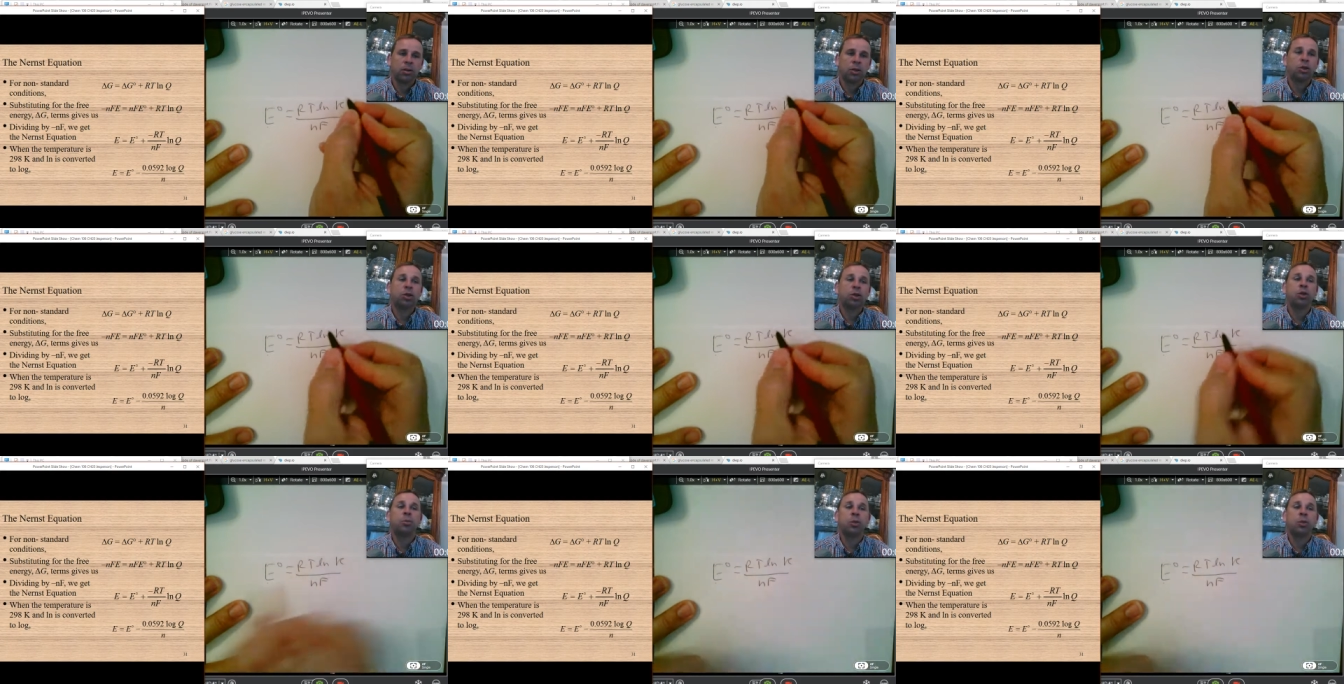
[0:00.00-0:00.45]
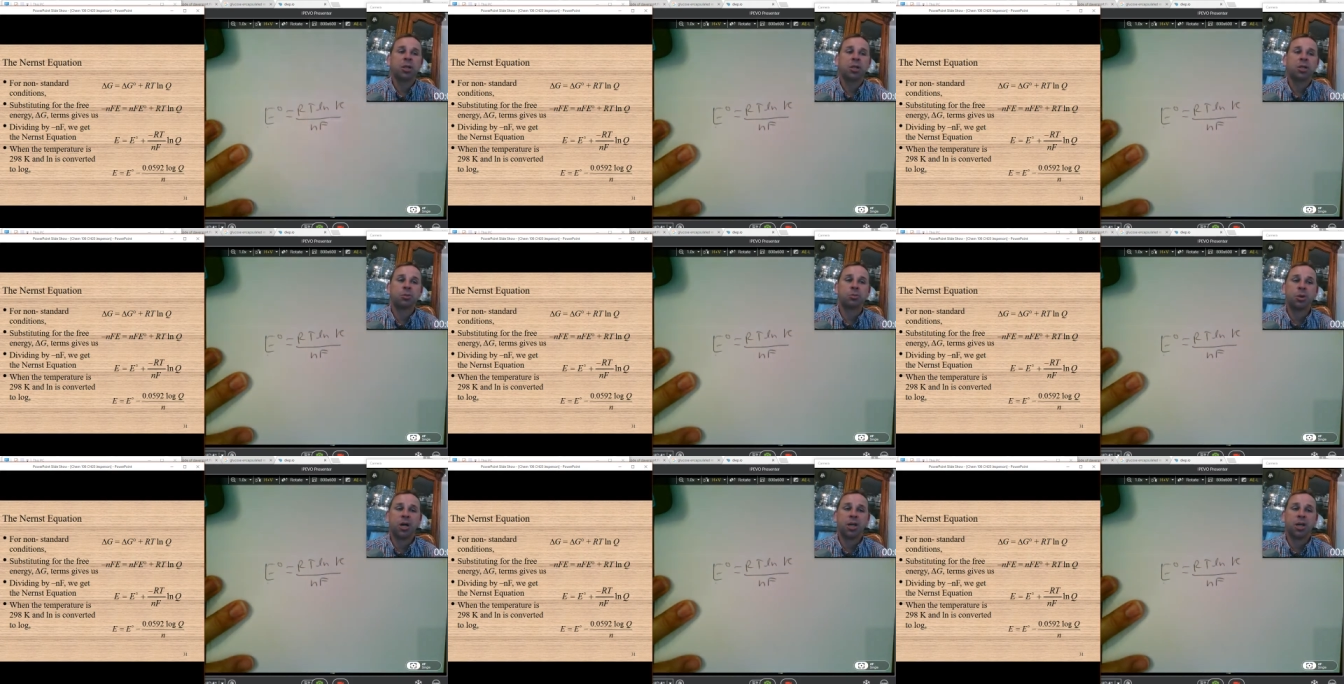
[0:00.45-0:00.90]
could be
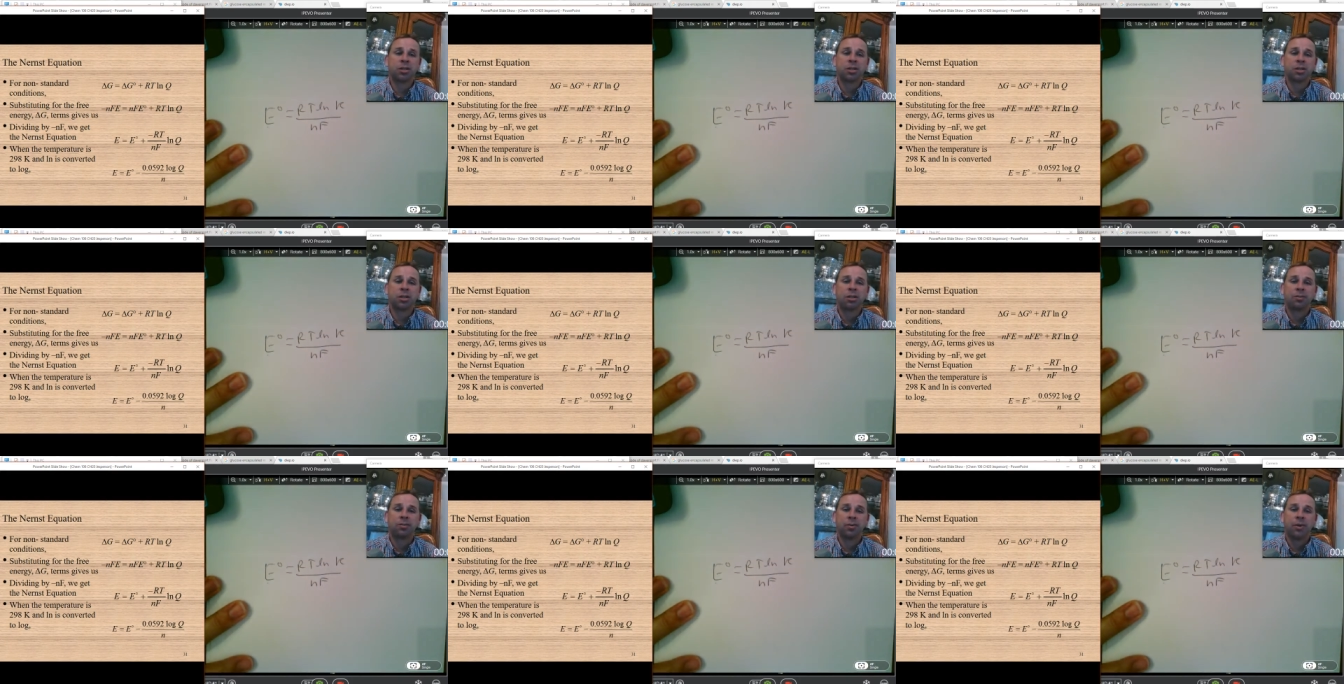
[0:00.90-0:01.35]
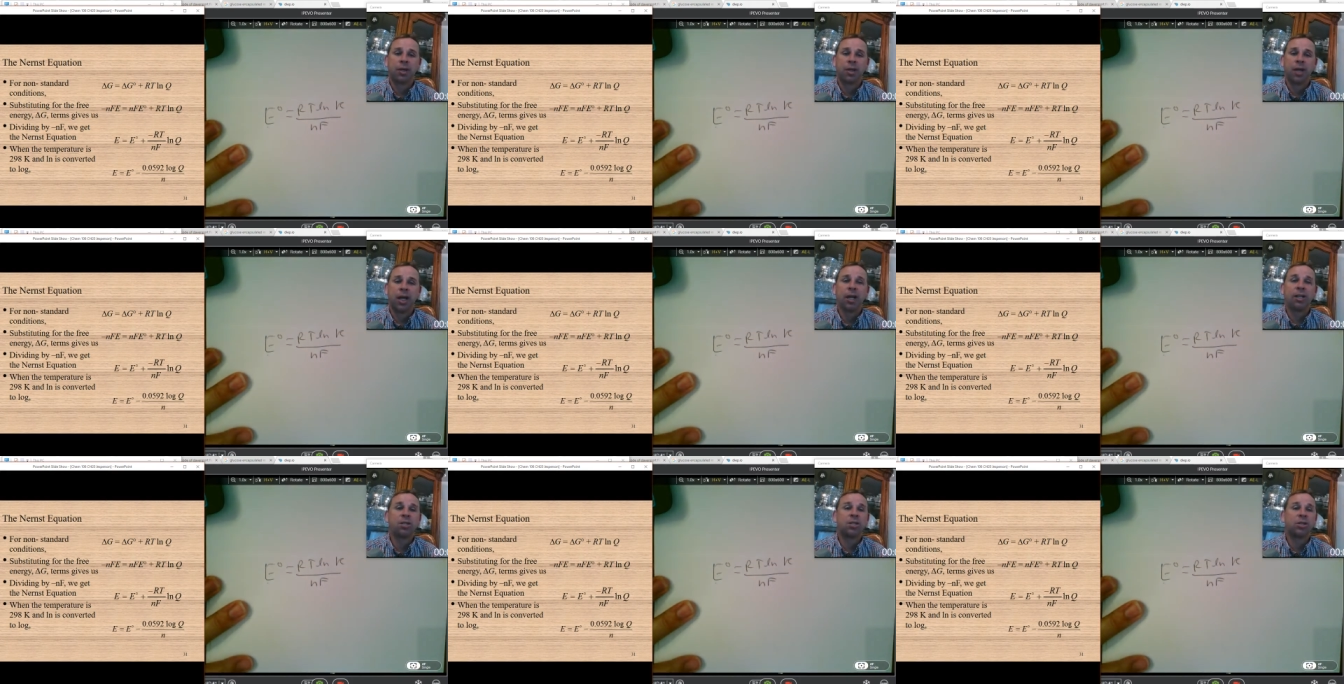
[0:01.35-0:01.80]
expressed
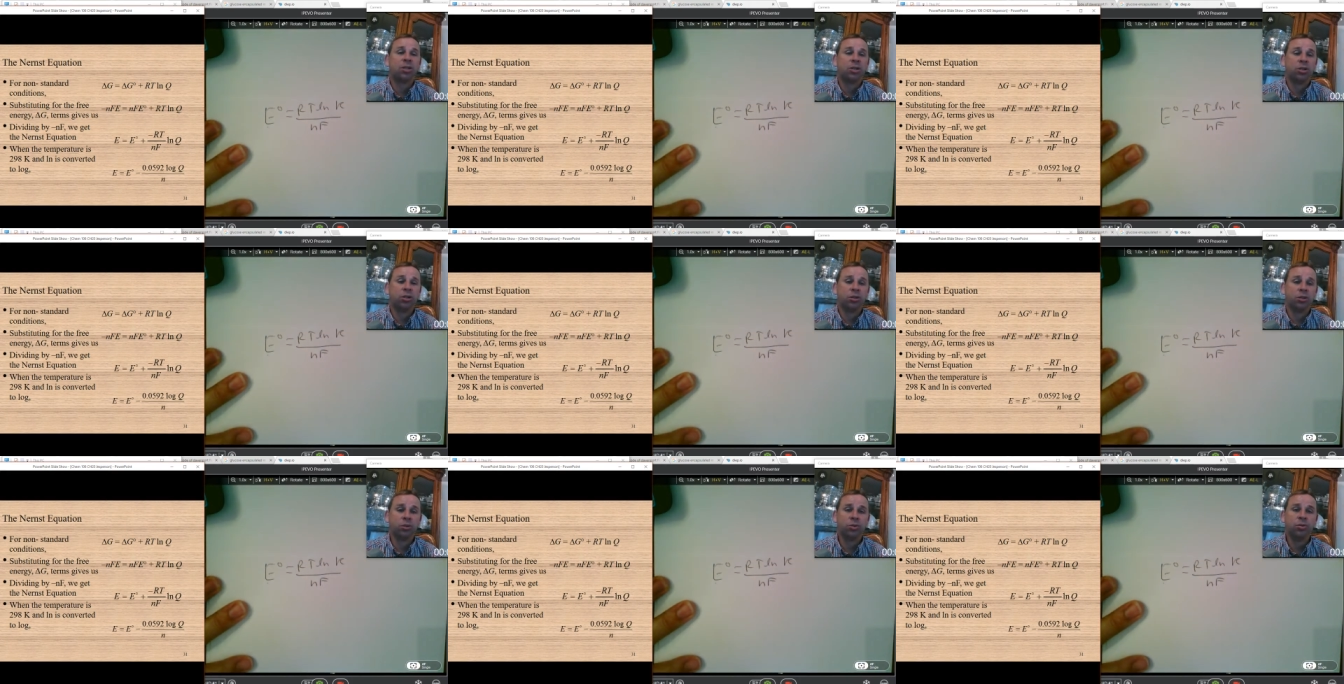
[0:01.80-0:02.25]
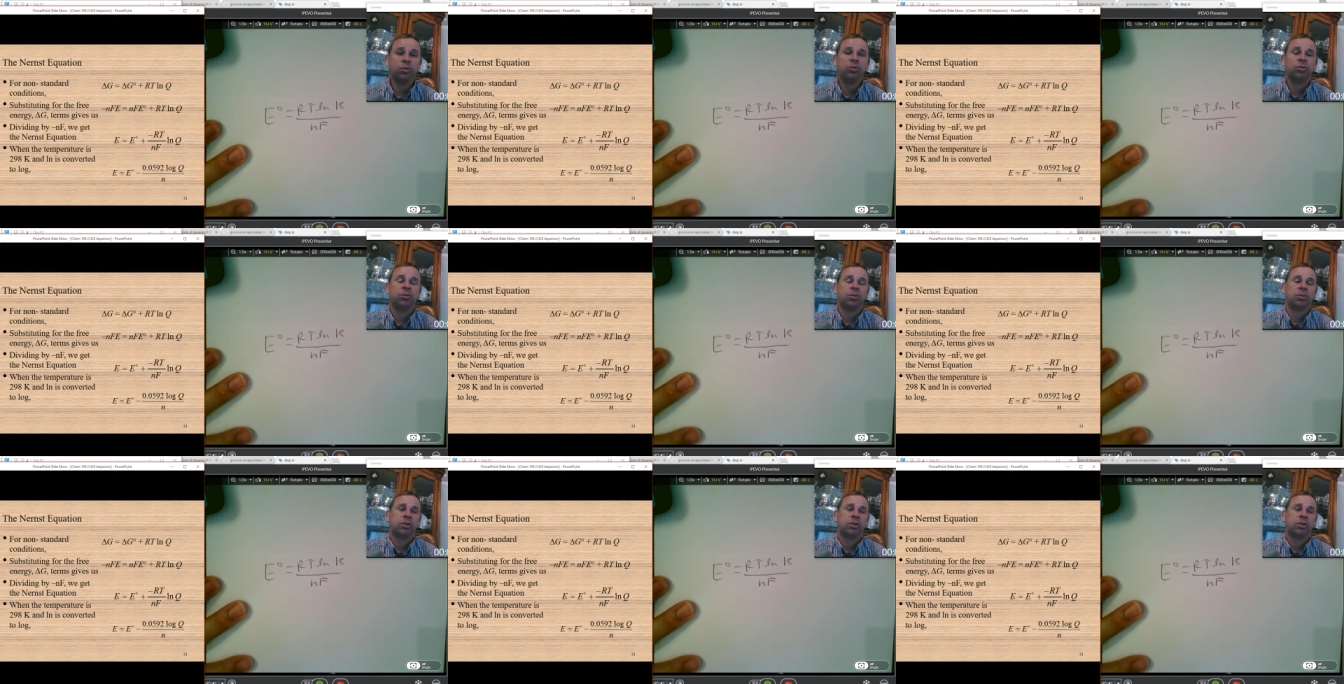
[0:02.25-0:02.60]
as Q